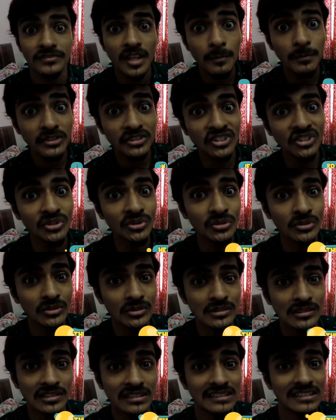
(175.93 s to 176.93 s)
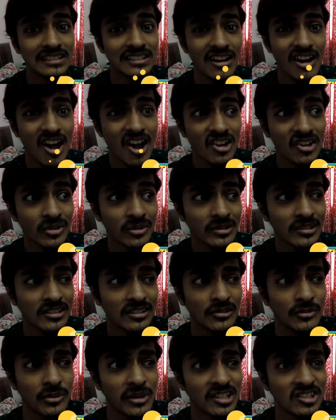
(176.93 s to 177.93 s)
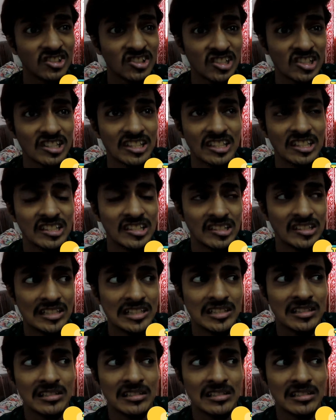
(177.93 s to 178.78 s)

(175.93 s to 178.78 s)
Number two, the awkward question.